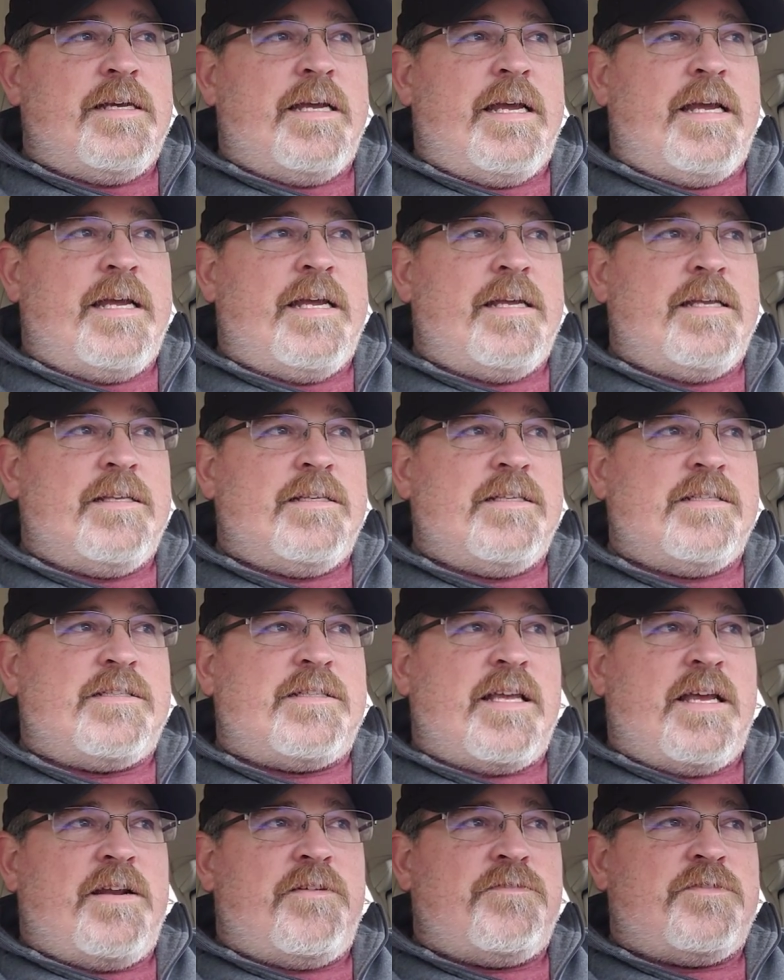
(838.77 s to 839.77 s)
and
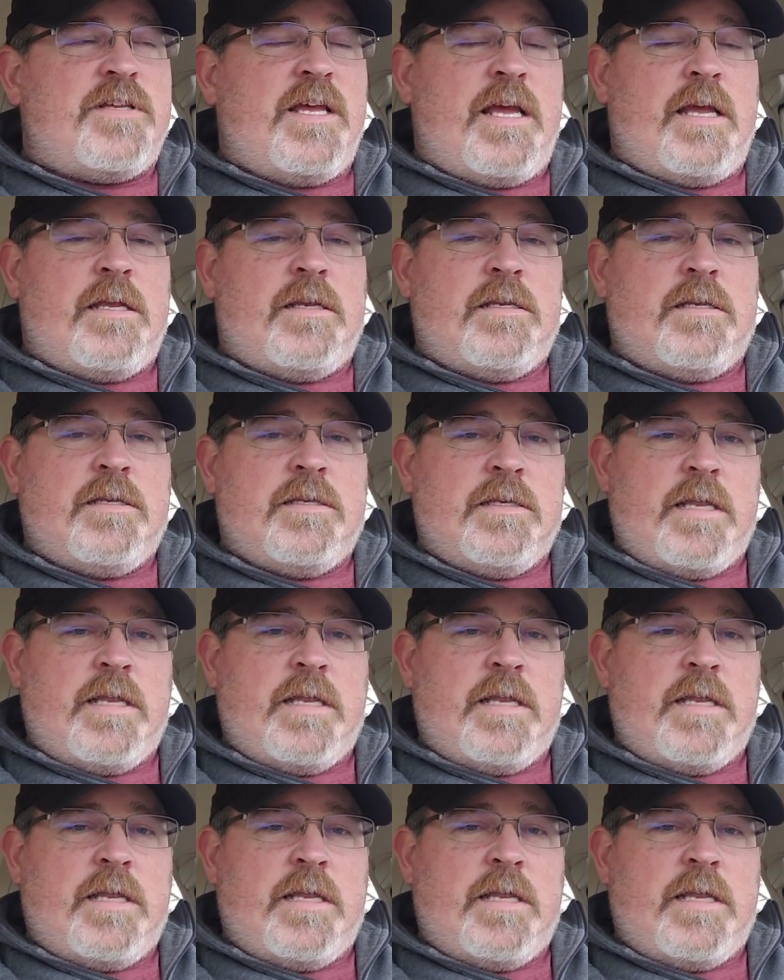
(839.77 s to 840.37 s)
instead of saying